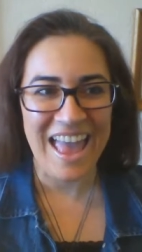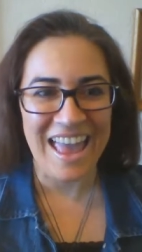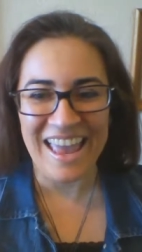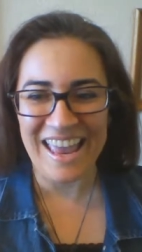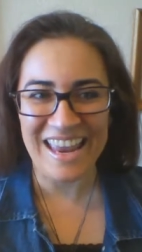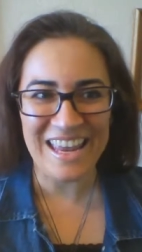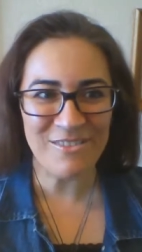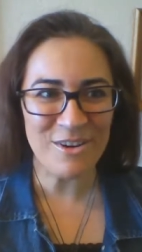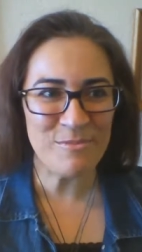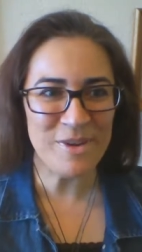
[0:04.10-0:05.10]
Hey
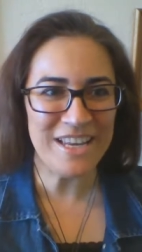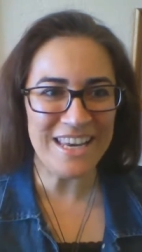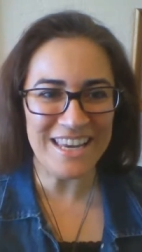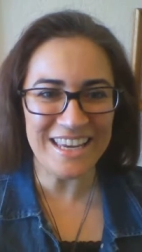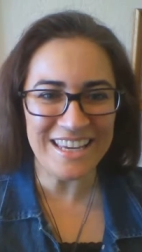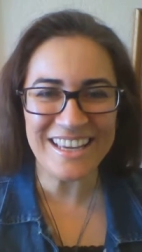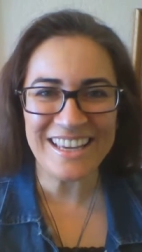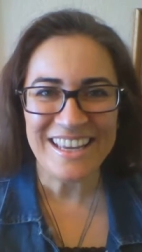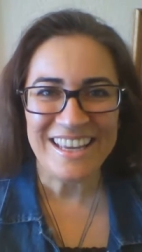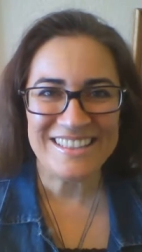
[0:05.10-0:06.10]
everybody,
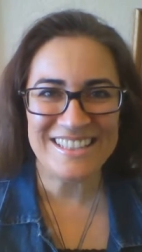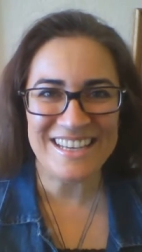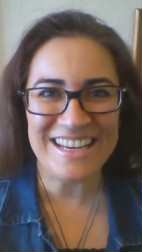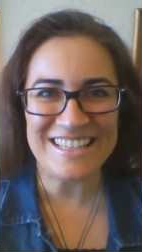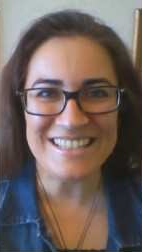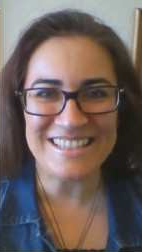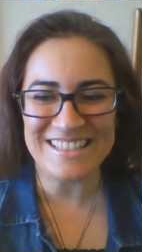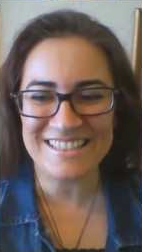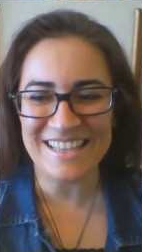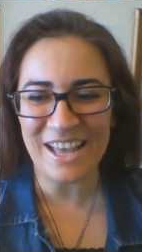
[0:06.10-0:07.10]
today is
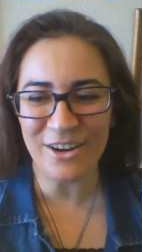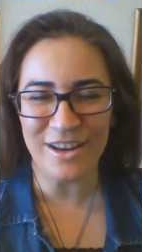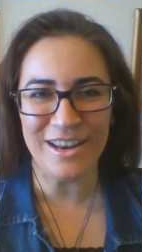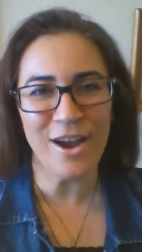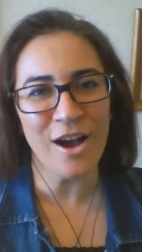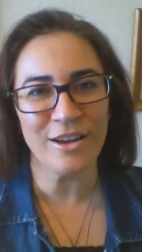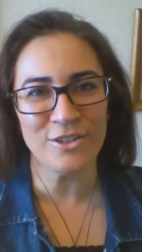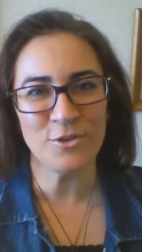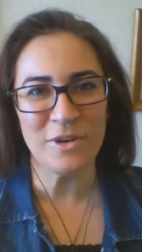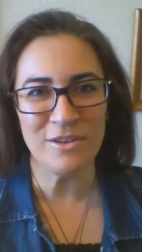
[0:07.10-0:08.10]
Saturday,
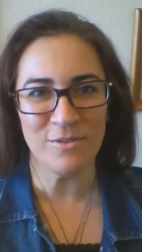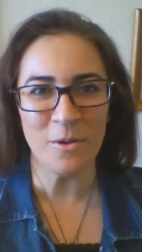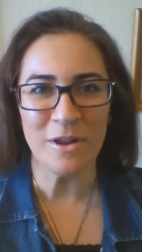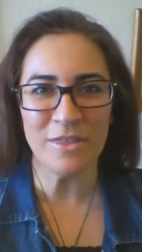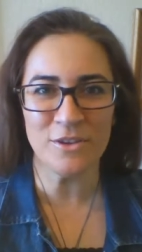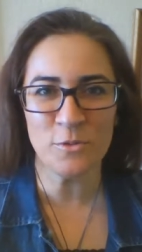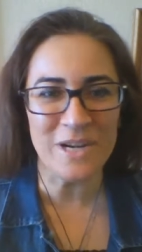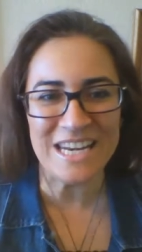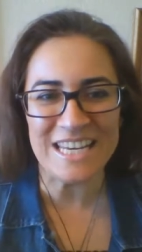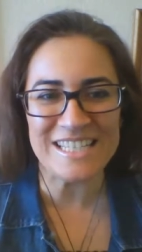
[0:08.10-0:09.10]
August twenty-fourth,
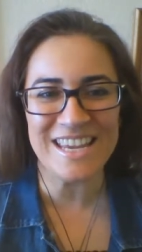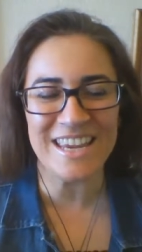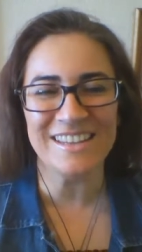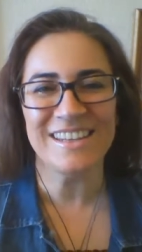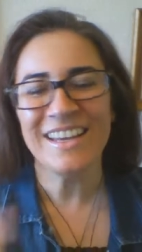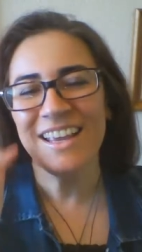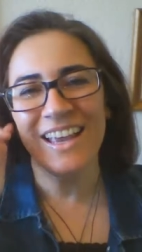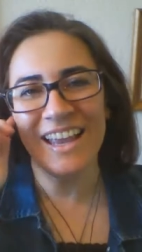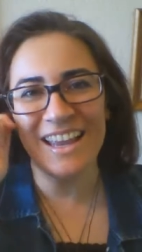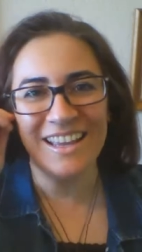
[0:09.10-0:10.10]
twenty nineteen,
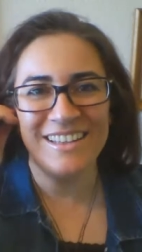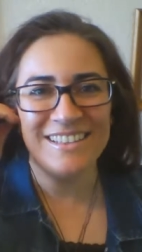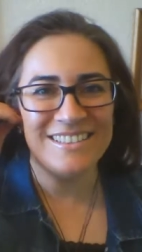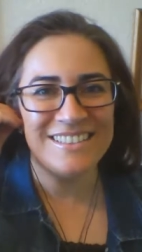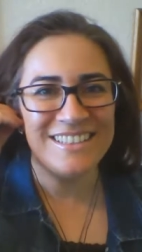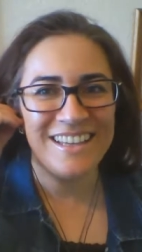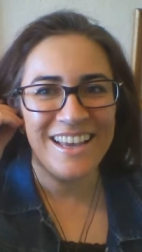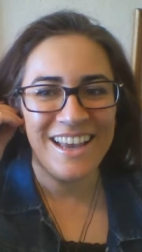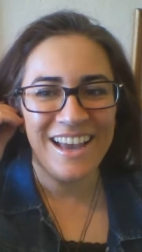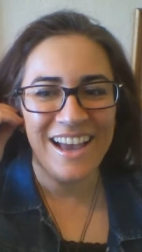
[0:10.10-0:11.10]
and
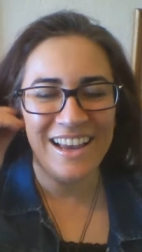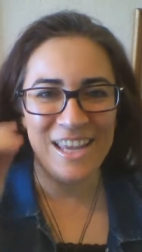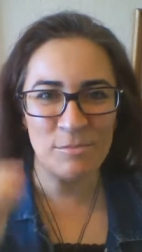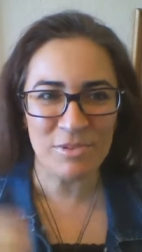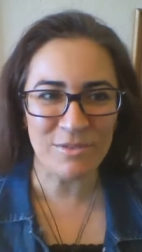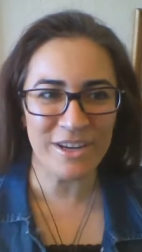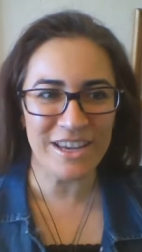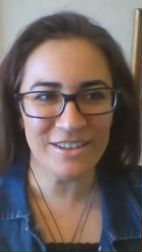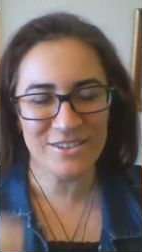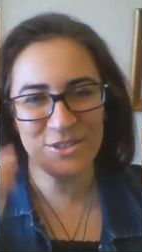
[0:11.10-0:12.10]
I can't believe we're
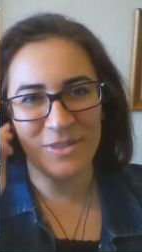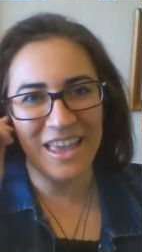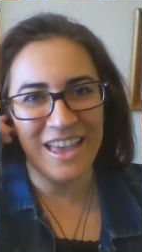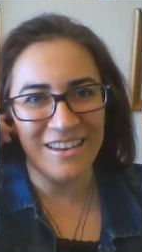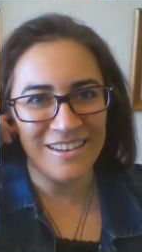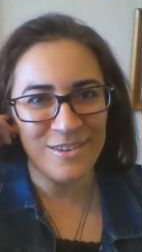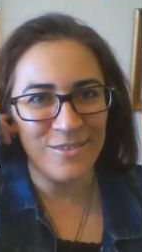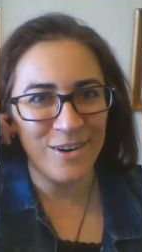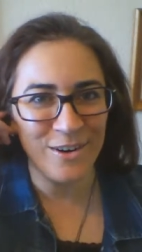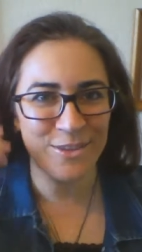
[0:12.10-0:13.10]
getting to the end of
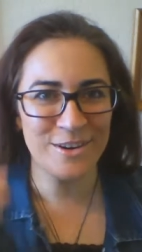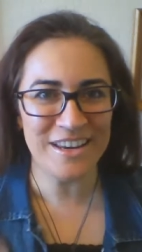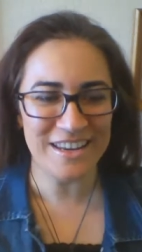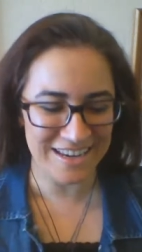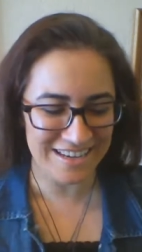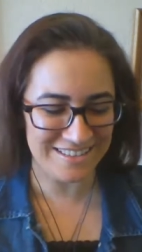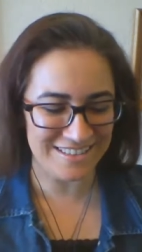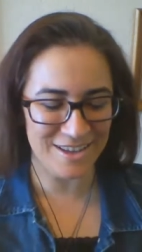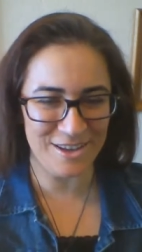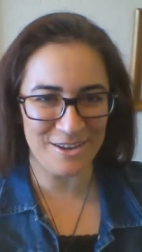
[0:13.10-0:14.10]
our thirty days
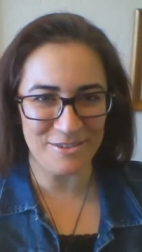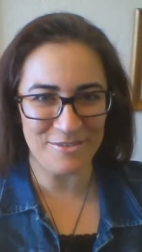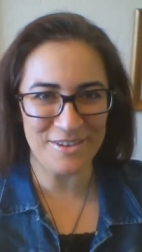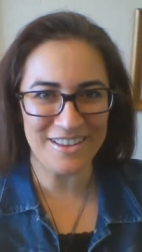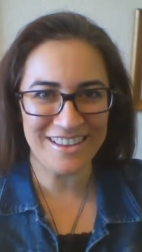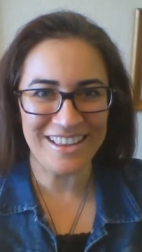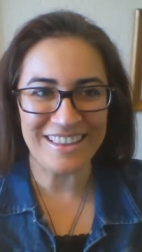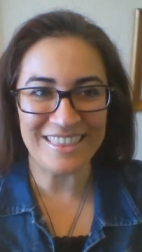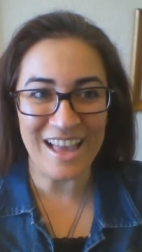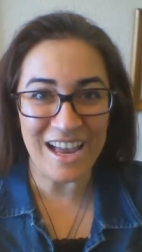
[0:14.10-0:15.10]
of
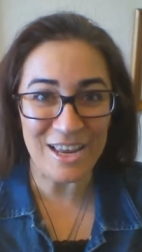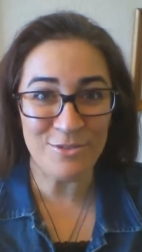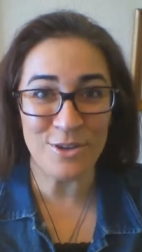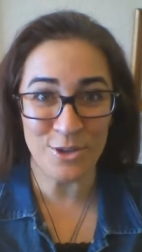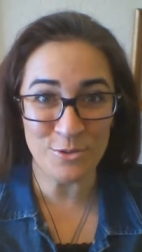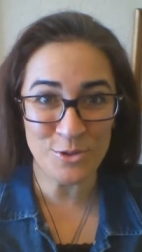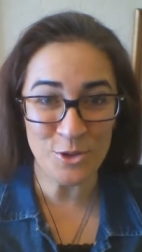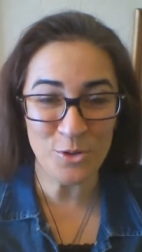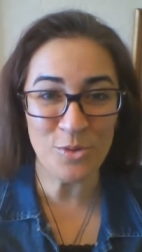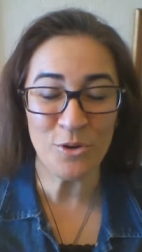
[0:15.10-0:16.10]
live
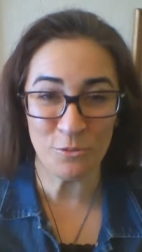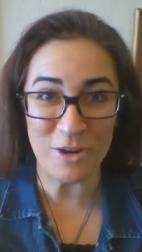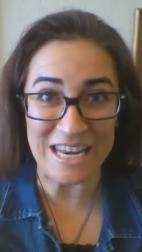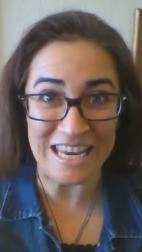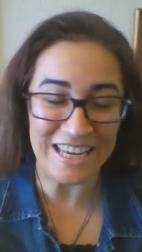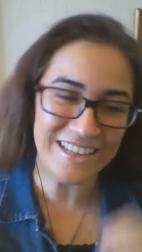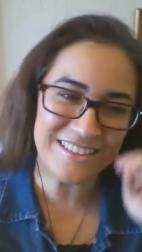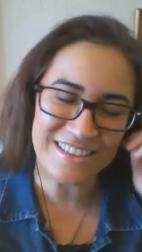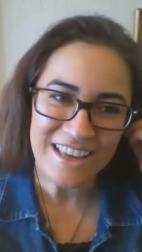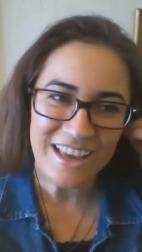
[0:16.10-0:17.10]
YouTube
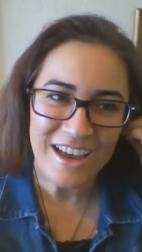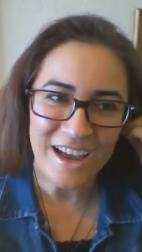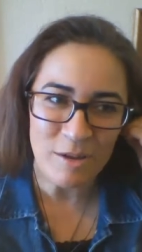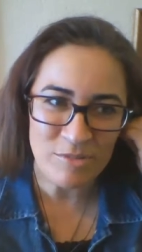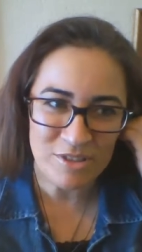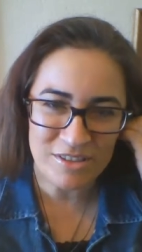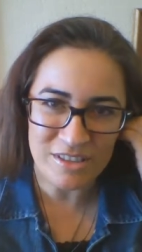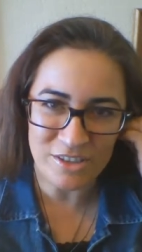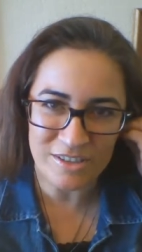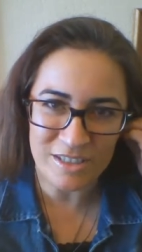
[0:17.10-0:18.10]
readings. I'm just
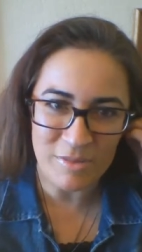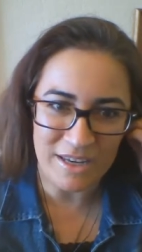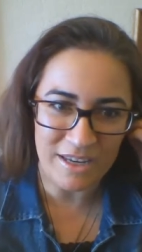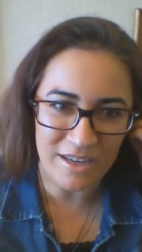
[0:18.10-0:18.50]
adjusting my